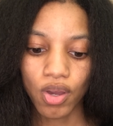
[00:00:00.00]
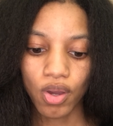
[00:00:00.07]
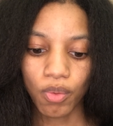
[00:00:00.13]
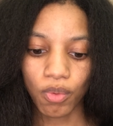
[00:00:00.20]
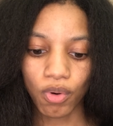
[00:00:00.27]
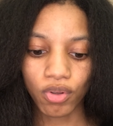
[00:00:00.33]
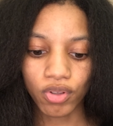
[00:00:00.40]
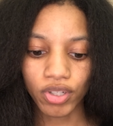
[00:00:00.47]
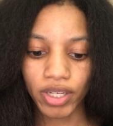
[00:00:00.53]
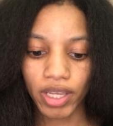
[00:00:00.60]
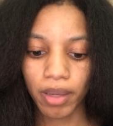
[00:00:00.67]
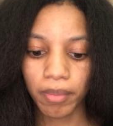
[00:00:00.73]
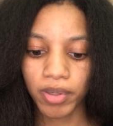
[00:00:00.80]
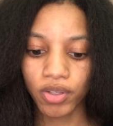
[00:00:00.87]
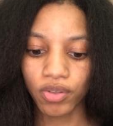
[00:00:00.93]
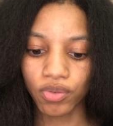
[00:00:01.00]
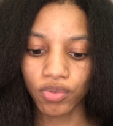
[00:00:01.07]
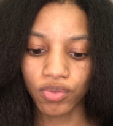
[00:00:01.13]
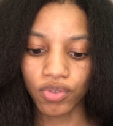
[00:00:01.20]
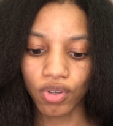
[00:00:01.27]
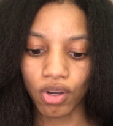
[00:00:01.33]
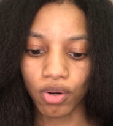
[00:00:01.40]
Roller can be
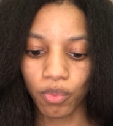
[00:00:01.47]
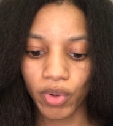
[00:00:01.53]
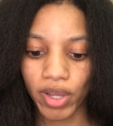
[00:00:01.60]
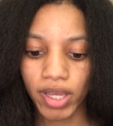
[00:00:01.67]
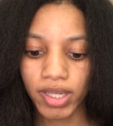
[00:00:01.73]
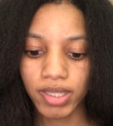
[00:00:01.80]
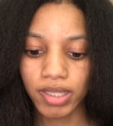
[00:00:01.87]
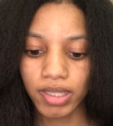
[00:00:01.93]
used on wet,